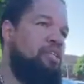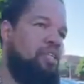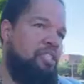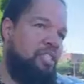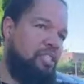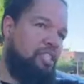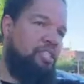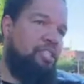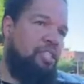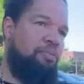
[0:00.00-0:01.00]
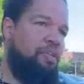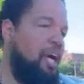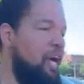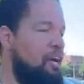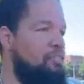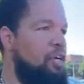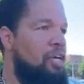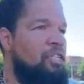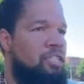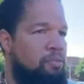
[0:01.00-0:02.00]
look at the conditions and we have
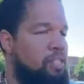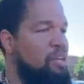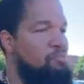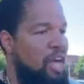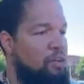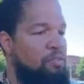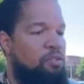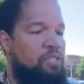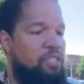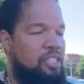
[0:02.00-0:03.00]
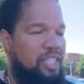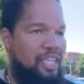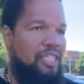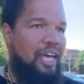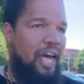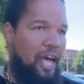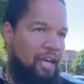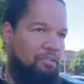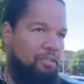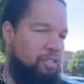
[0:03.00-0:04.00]
something that black folks need to
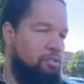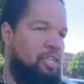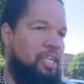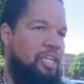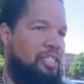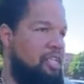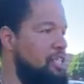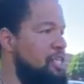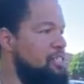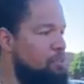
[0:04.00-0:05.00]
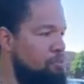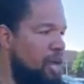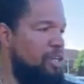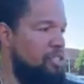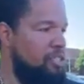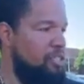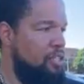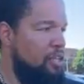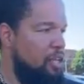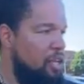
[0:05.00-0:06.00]
have in 2019, and that's compassion.
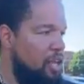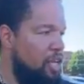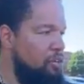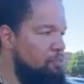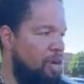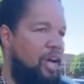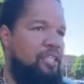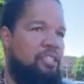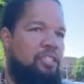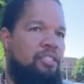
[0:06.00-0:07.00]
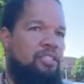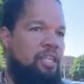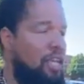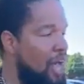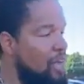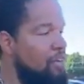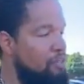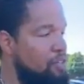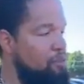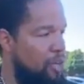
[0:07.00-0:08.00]
Like compassion, the lack
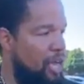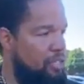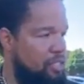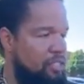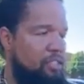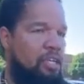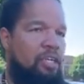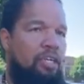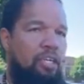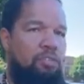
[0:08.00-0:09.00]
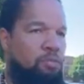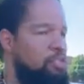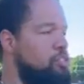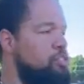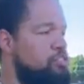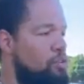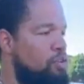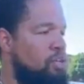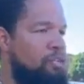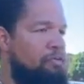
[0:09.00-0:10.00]
of compassion is what's
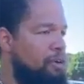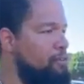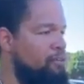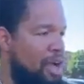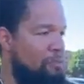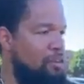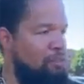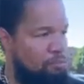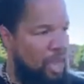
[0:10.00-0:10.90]
destroying the very fabric of